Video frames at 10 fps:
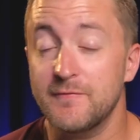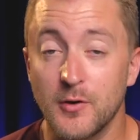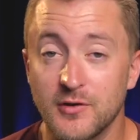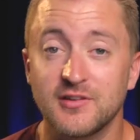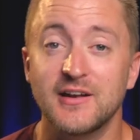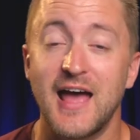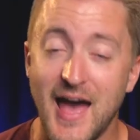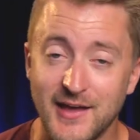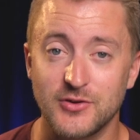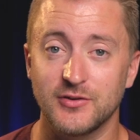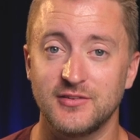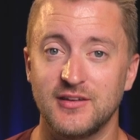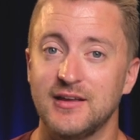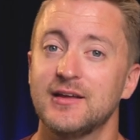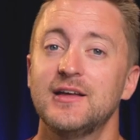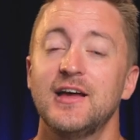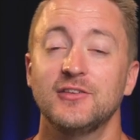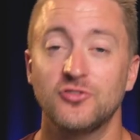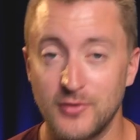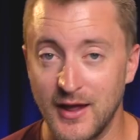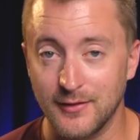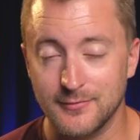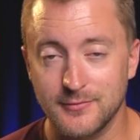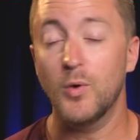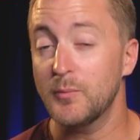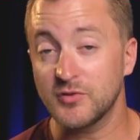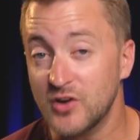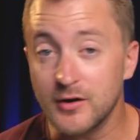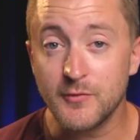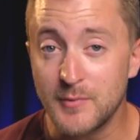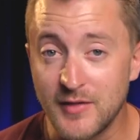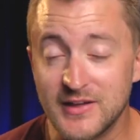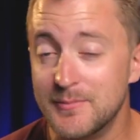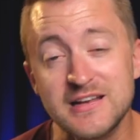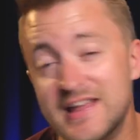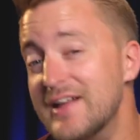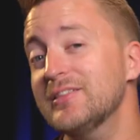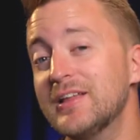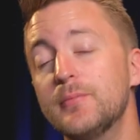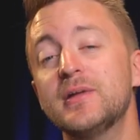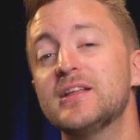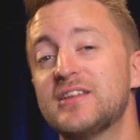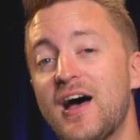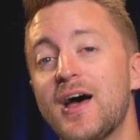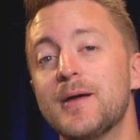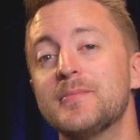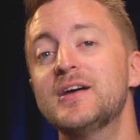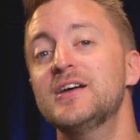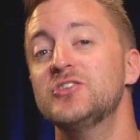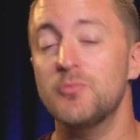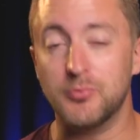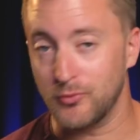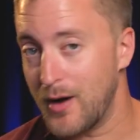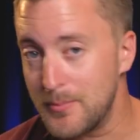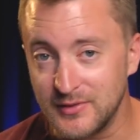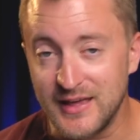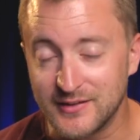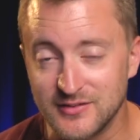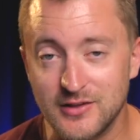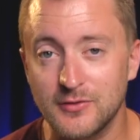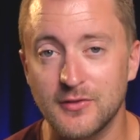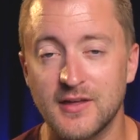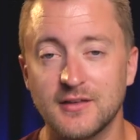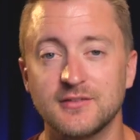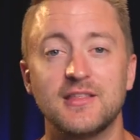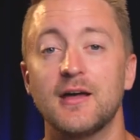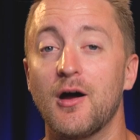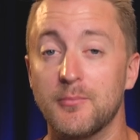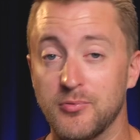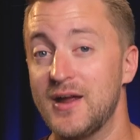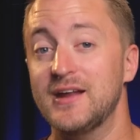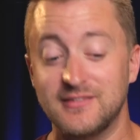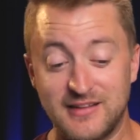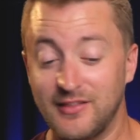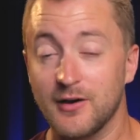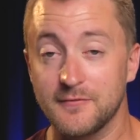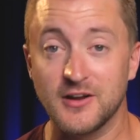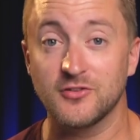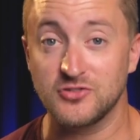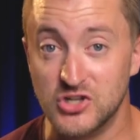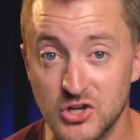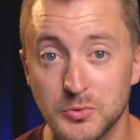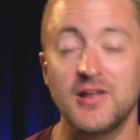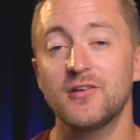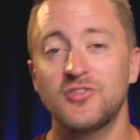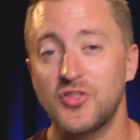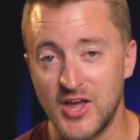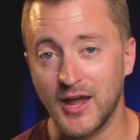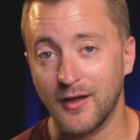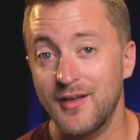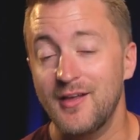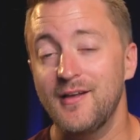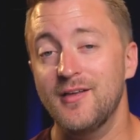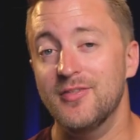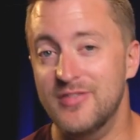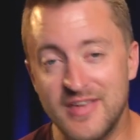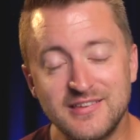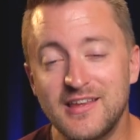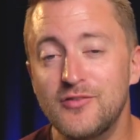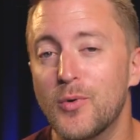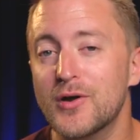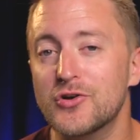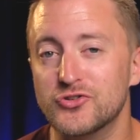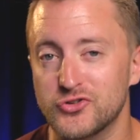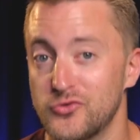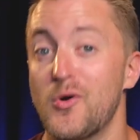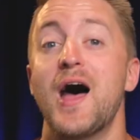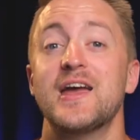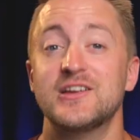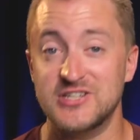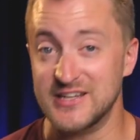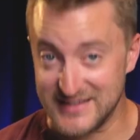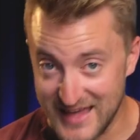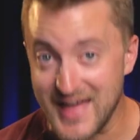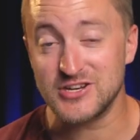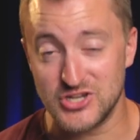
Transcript: to focus on accuracy and strength. When we're starting from nothing, it might take a little bit of time to properly execute the things that our brain is telling our fingers to do. But here's the thing. This is where you're trying to get